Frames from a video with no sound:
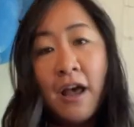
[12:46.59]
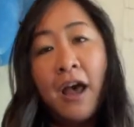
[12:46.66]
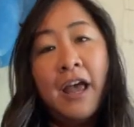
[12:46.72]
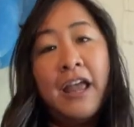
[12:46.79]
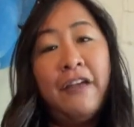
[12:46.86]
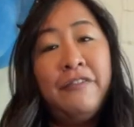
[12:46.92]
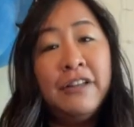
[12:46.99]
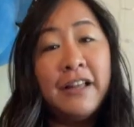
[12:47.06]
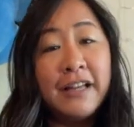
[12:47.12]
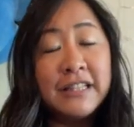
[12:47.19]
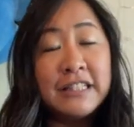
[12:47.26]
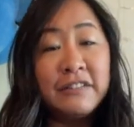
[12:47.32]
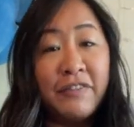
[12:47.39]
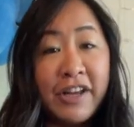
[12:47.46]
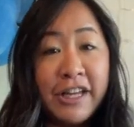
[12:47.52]
If you like this
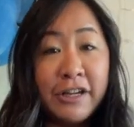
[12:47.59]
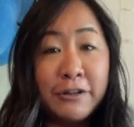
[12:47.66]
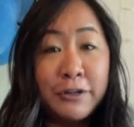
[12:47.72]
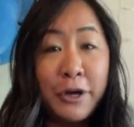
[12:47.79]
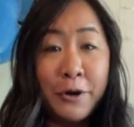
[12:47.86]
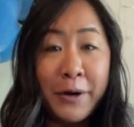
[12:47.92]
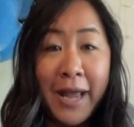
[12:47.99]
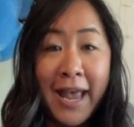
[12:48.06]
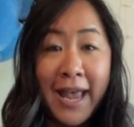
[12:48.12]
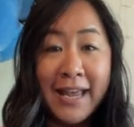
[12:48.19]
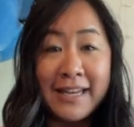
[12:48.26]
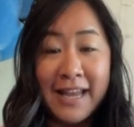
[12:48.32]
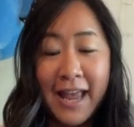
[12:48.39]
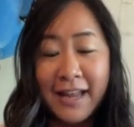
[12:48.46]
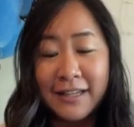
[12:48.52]
video, go ahead
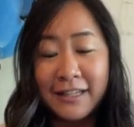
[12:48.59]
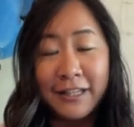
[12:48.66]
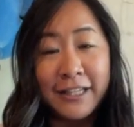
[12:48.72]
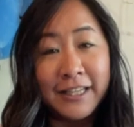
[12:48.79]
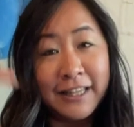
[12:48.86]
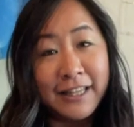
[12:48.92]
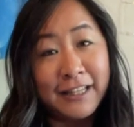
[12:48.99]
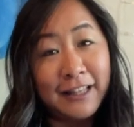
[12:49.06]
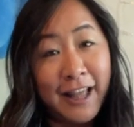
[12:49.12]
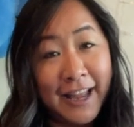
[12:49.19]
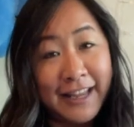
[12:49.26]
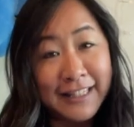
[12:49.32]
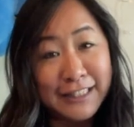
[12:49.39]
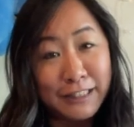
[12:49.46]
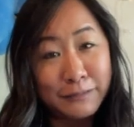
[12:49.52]
and click the like
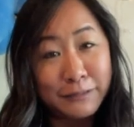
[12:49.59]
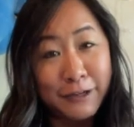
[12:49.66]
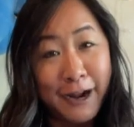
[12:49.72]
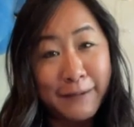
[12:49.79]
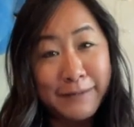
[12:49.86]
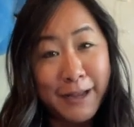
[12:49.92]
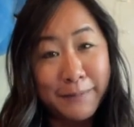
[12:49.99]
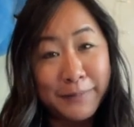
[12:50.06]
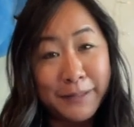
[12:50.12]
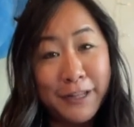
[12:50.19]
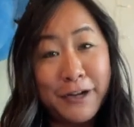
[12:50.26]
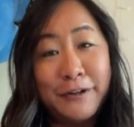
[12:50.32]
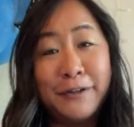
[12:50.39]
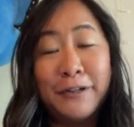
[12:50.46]
and subscribe down below.